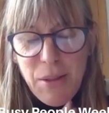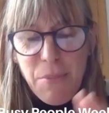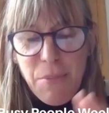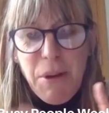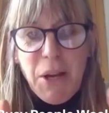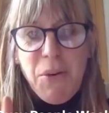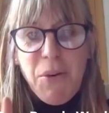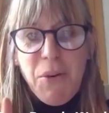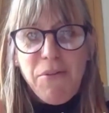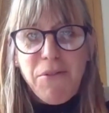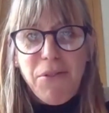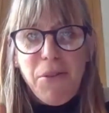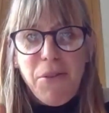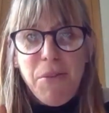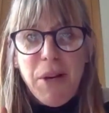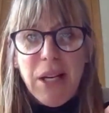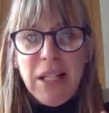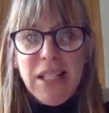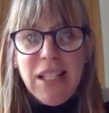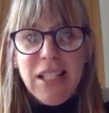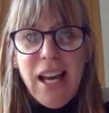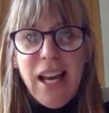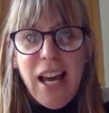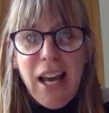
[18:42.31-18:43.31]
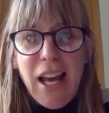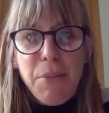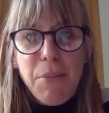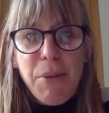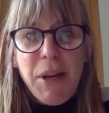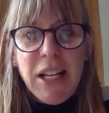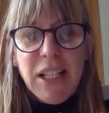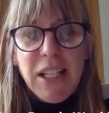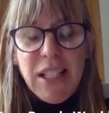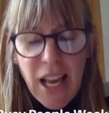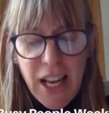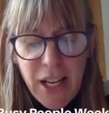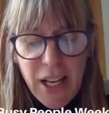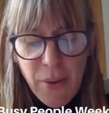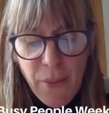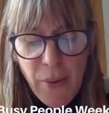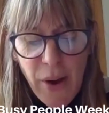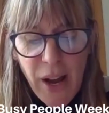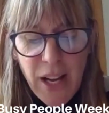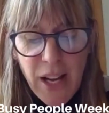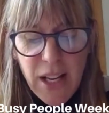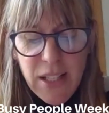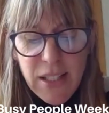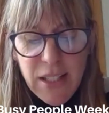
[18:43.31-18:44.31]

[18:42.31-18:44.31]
big one for me today. The big takeaway.